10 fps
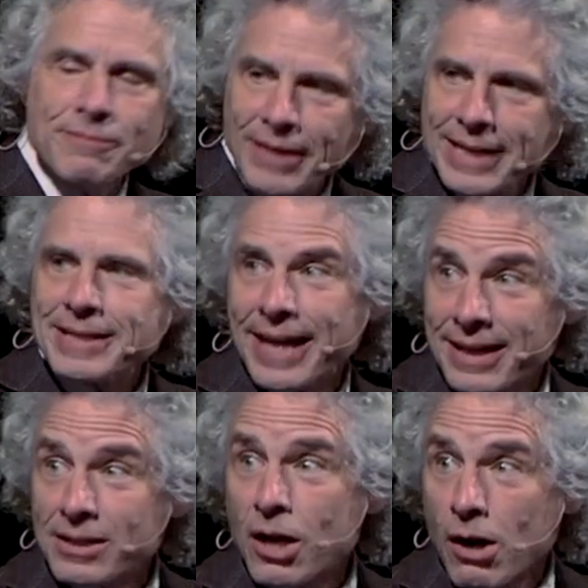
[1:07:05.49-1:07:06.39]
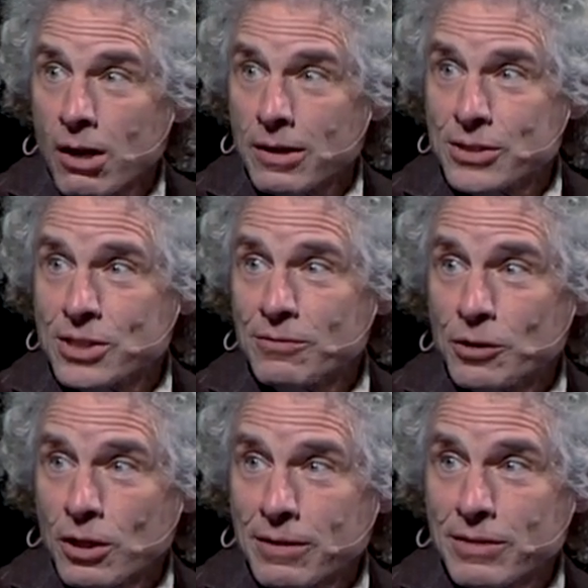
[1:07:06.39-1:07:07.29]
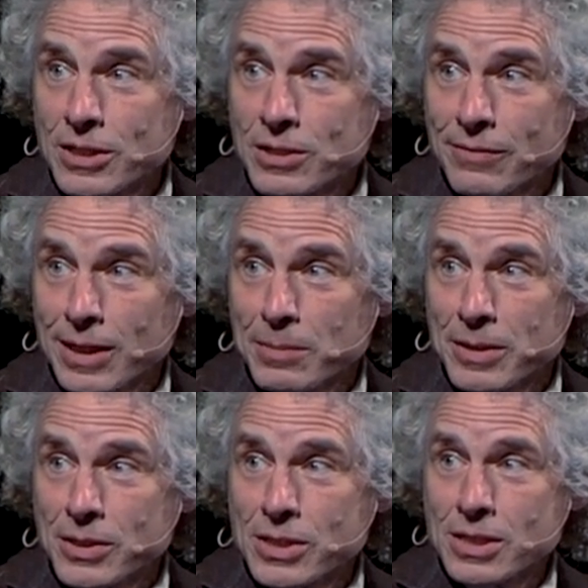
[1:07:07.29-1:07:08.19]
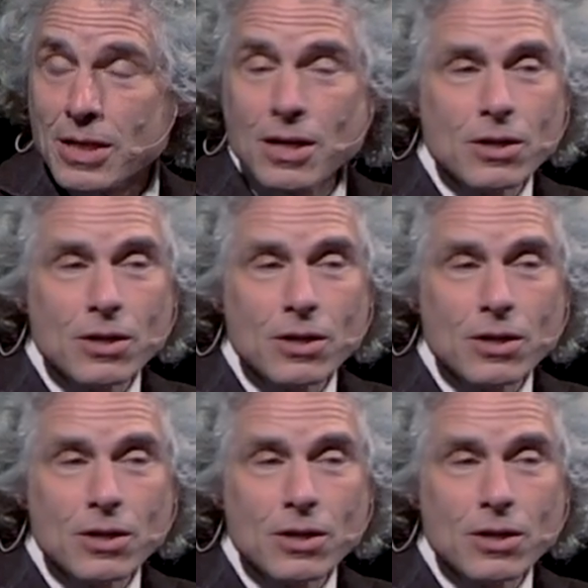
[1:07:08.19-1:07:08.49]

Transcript: effect and cause of a lot of these developments.